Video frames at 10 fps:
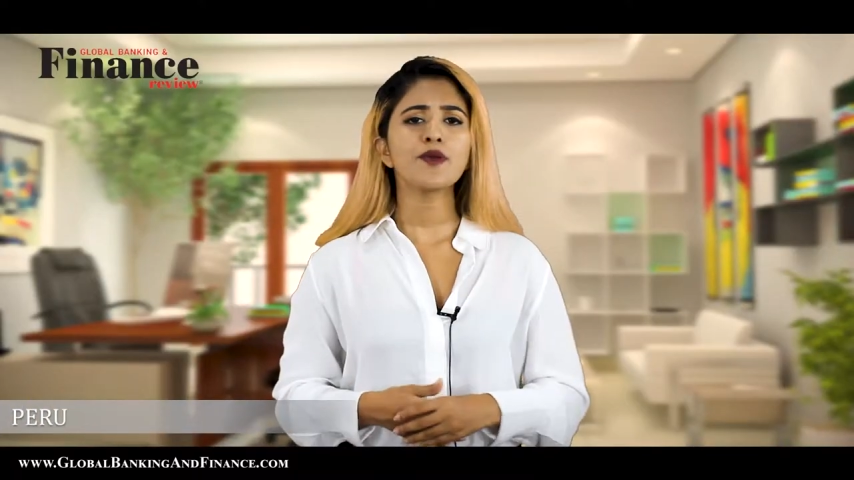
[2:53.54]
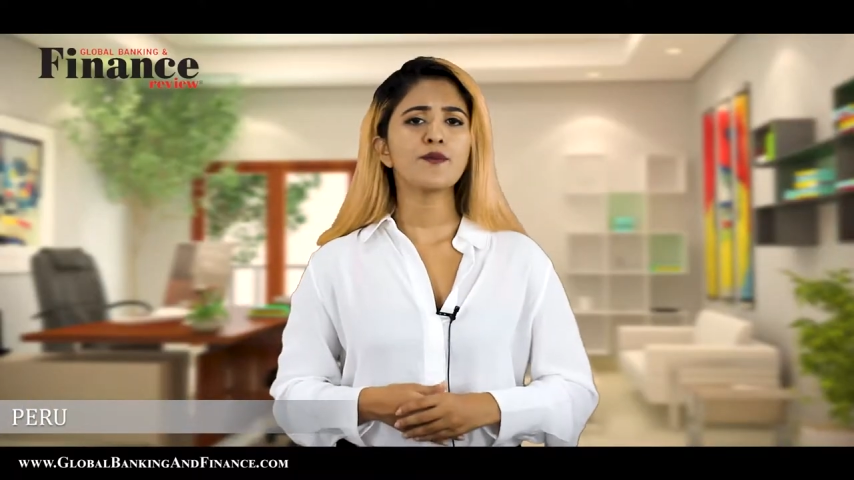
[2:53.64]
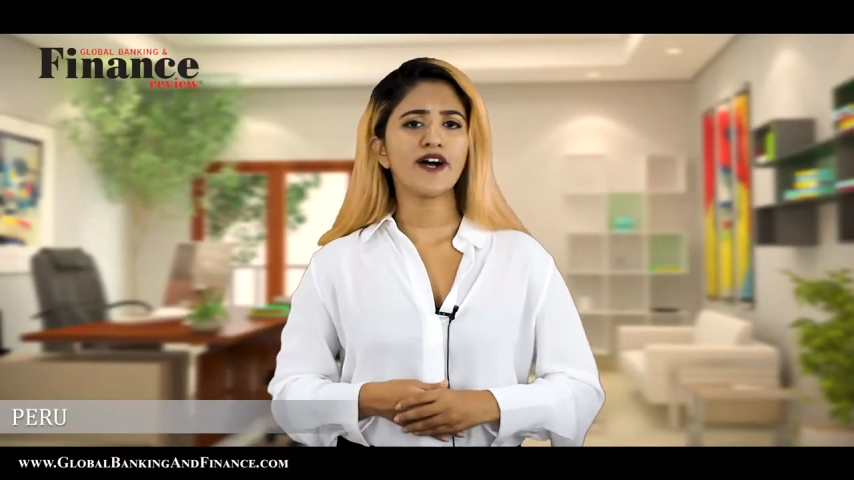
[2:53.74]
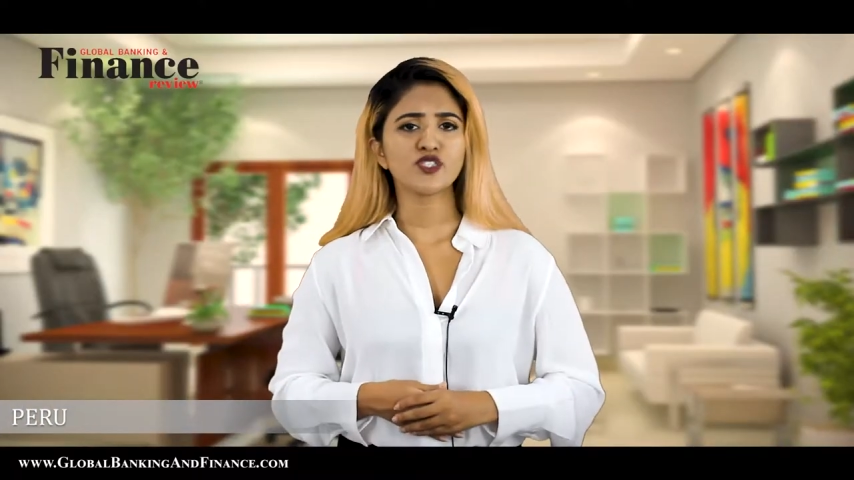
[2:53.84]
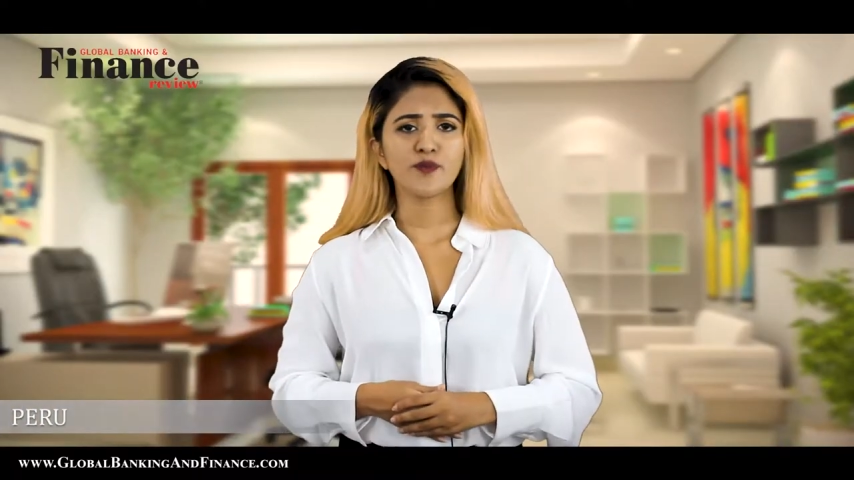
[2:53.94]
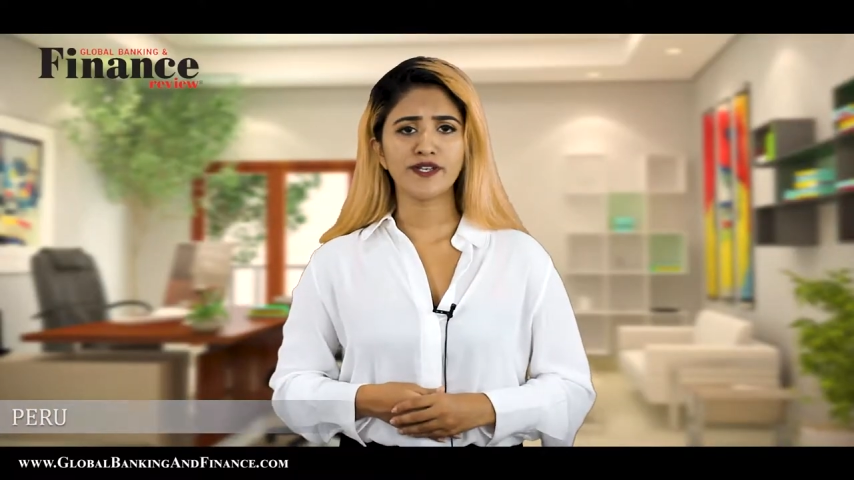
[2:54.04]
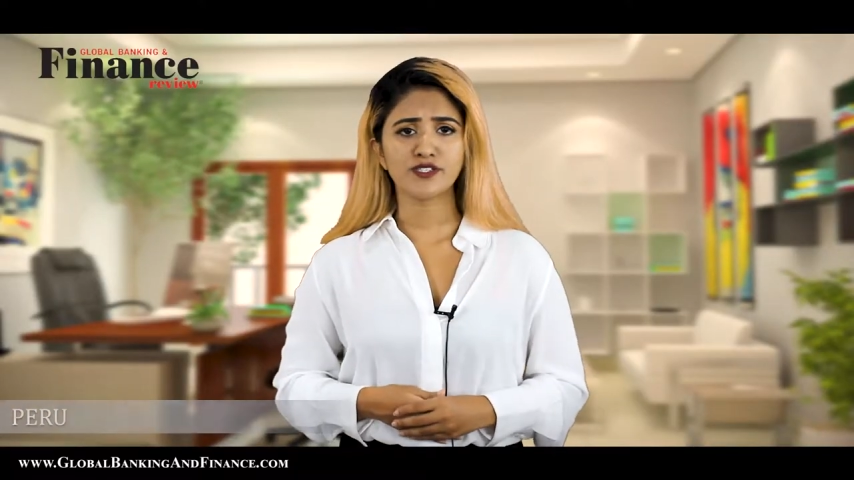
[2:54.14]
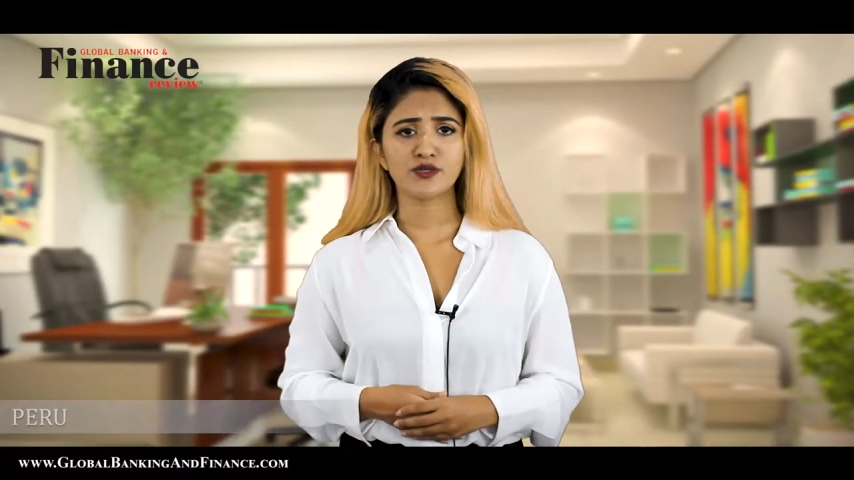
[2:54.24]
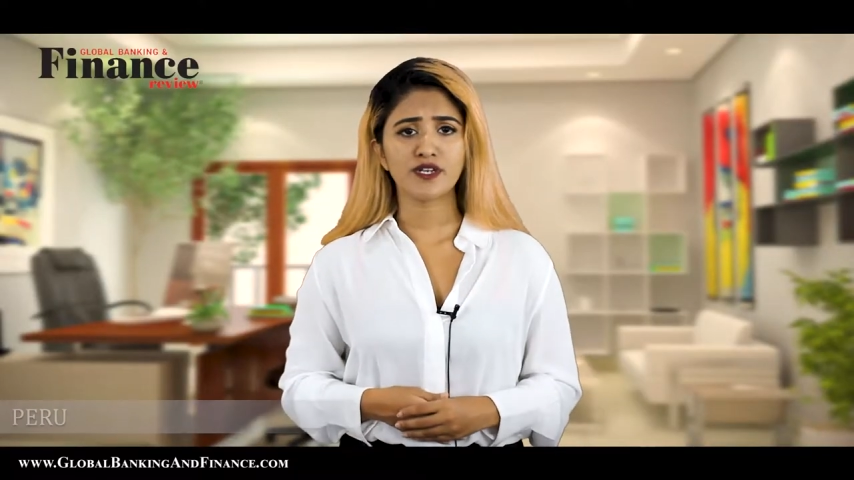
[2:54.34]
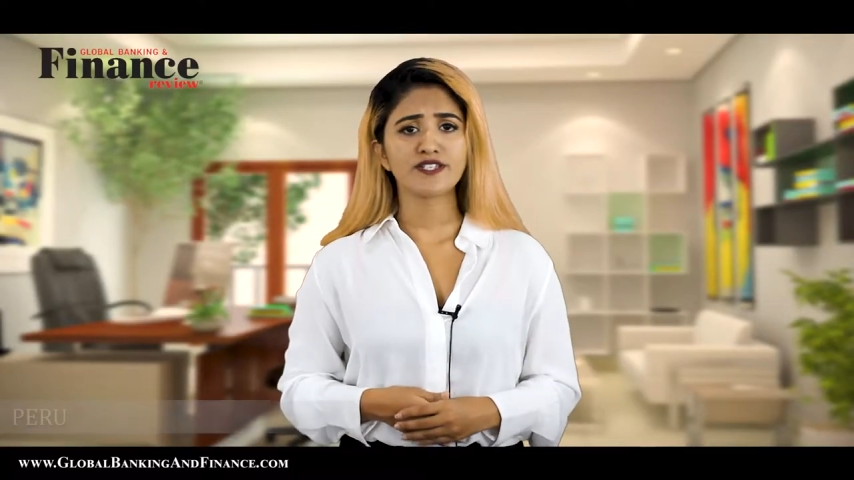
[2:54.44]
to Machu
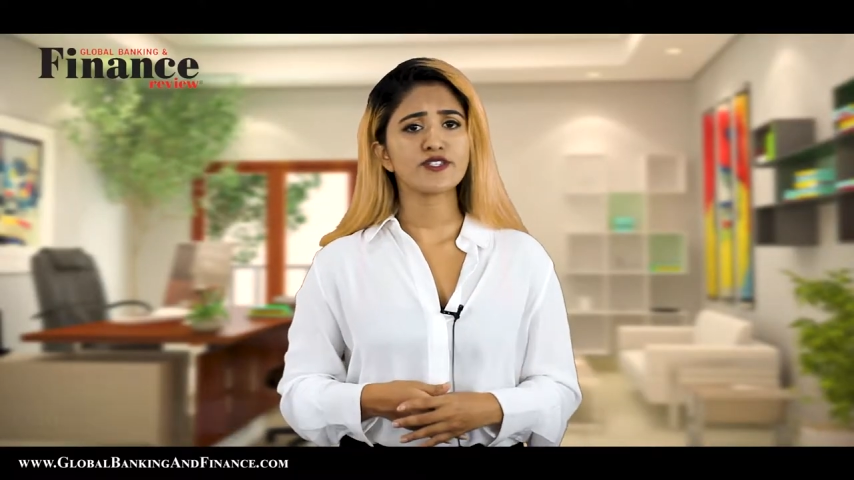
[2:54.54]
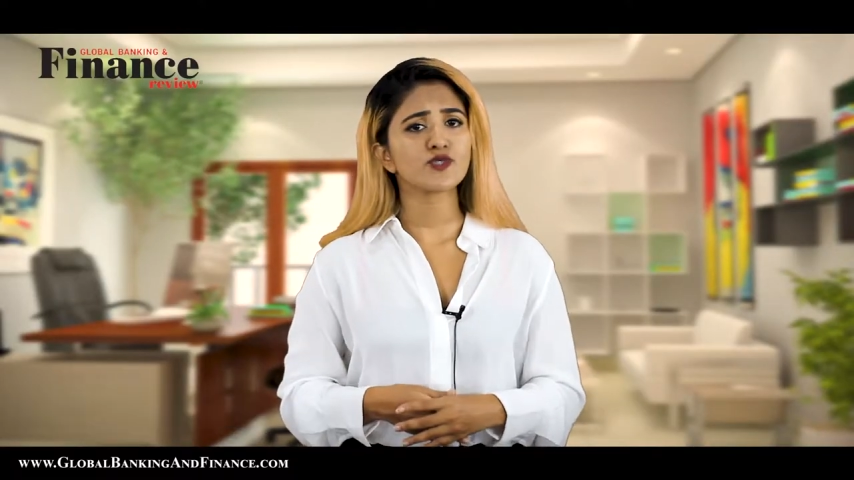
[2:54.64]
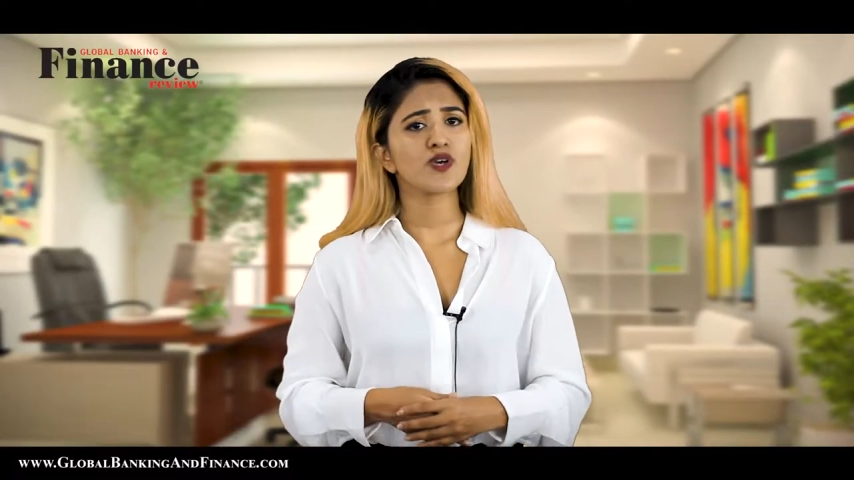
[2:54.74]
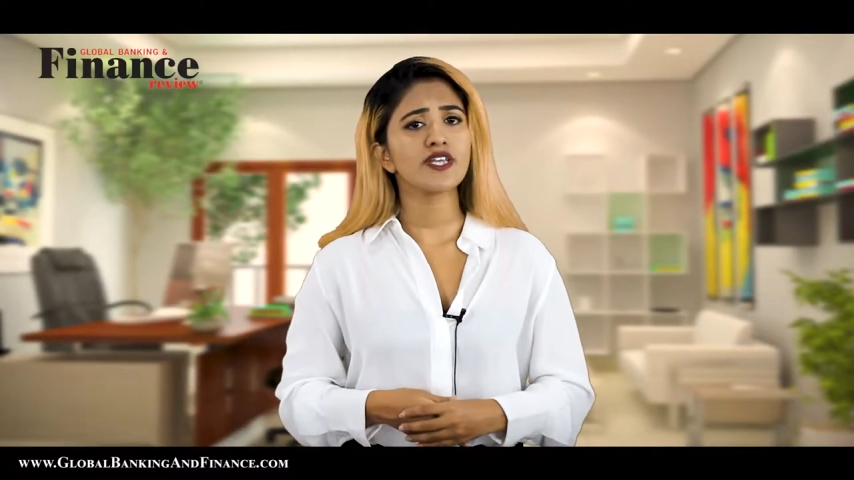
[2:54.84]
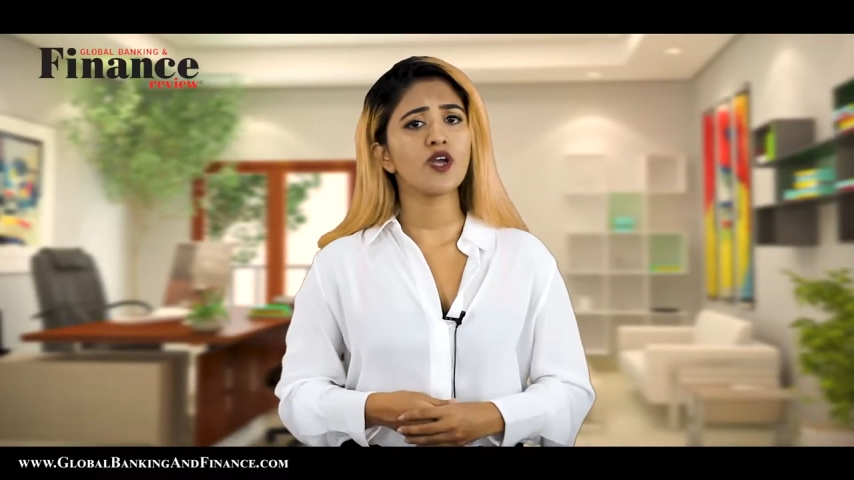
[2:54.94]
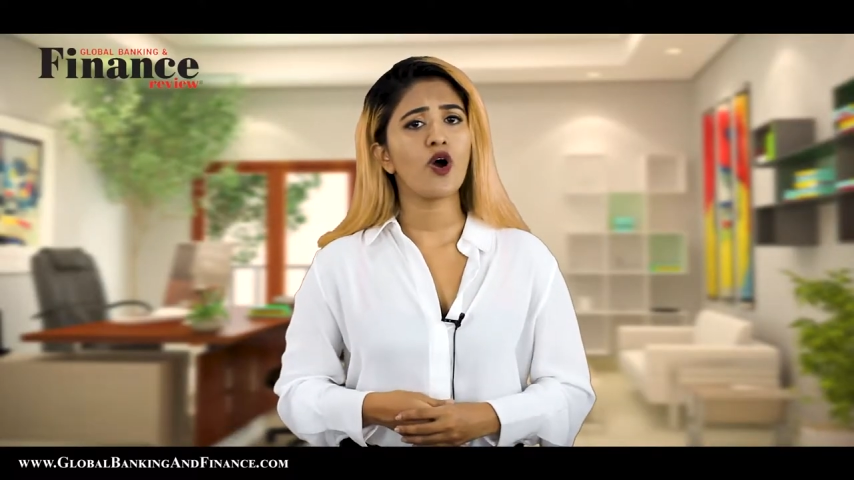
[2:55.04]
Picchu is usually